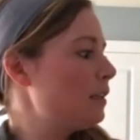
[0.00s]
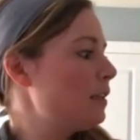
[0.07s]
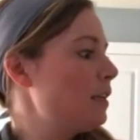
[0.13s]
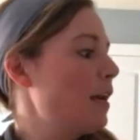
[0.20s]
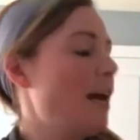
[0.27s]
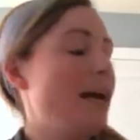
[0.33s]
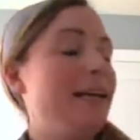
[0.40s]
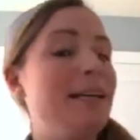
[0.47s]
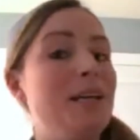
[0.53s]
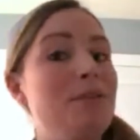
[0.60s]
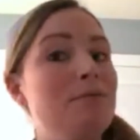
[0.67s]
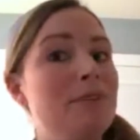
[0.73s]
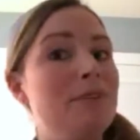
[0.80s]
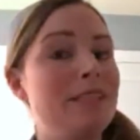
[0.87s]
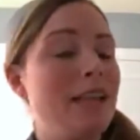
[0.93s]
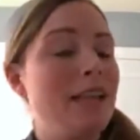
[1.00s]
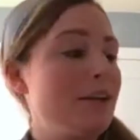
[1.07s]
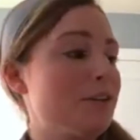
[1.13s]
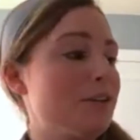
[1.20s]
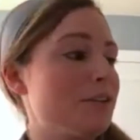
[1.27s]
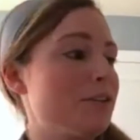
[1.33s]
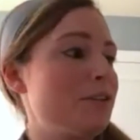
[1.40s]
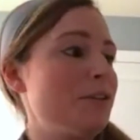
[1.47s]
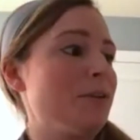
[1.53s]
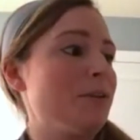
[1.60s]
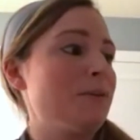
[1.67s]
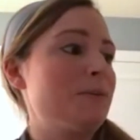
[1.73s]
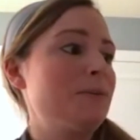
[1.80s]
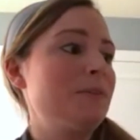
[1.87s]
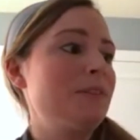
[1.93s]
I can recycle
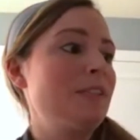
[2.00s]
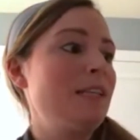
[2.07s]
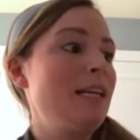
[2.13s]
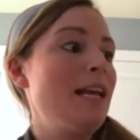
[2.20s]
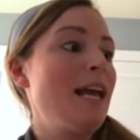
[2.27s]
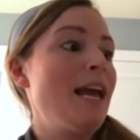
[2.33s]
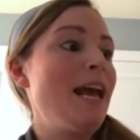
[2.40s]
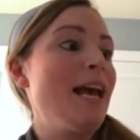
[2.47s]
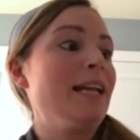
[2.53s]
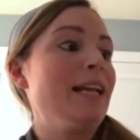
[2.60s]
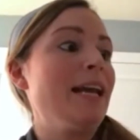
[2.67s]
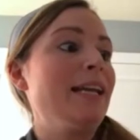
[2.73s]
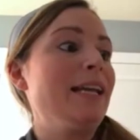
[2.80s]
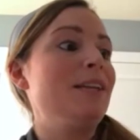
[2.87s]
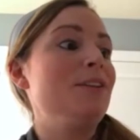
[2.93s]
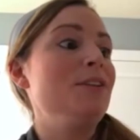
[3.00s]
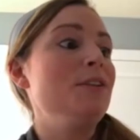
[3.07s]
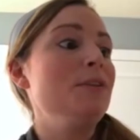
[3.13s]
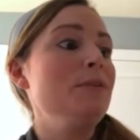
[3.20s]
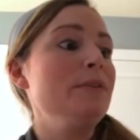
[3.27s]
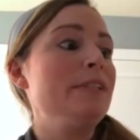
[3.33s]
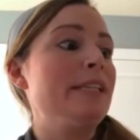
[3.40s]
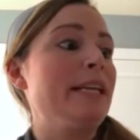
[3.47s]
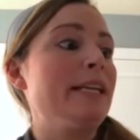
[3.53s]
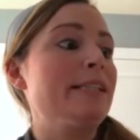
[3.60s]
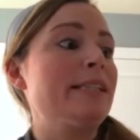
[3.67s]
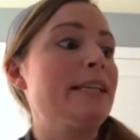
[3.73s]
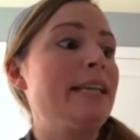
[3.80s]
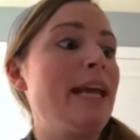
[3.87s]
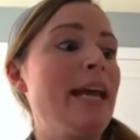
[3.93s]
too, and I can use things
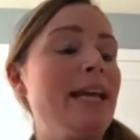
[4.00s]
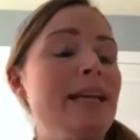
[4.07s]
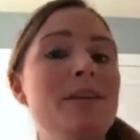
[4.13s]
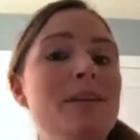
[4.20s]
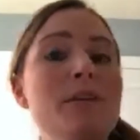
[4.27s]
again in a